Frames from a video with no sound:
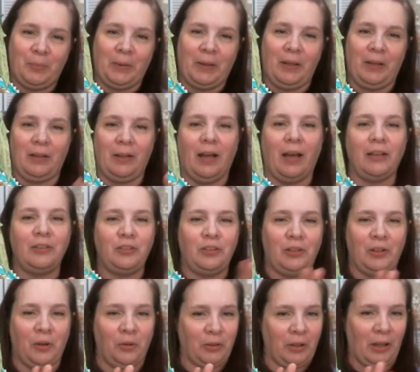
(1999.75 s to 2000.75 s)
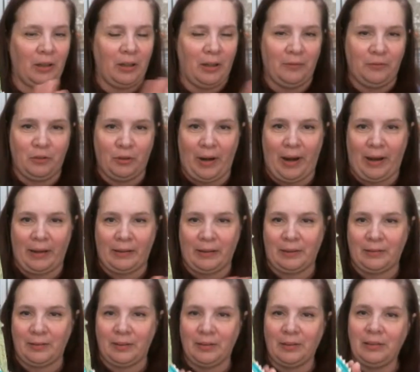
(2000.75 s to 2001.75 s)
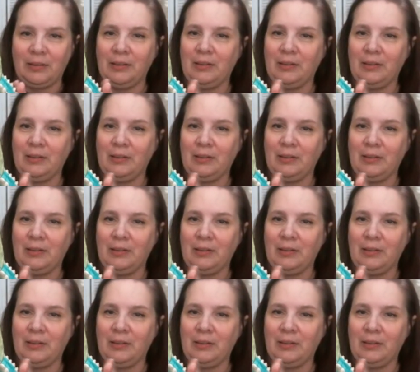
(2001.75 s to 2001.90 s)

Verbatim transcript: but she knows I love dragons.